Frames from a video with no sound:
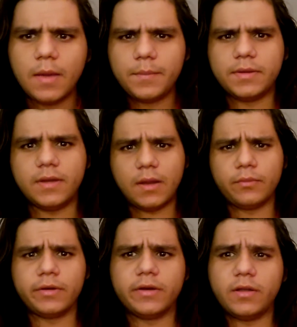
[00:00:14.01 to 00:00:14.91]
But today
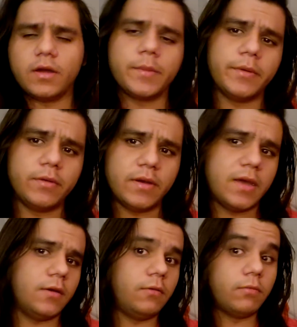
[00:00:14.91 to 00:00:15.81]
we're going to talk about
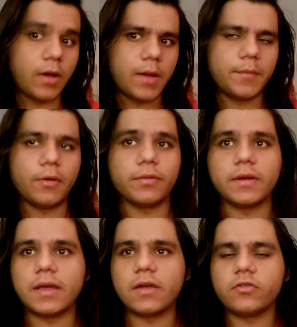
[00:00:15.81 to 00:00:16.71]
NaNoWriMo, the
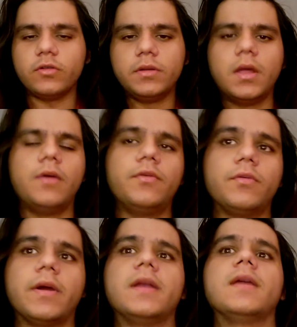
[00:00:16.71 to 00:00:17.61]
National Novel
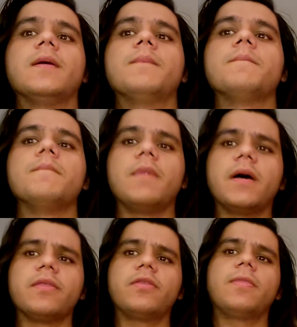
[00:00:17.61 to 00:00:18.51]
Writing
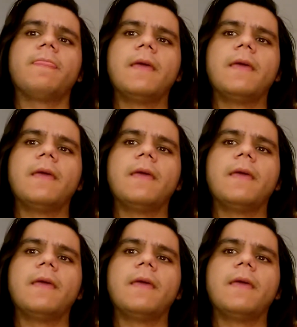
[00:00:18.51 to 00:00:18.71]
Month.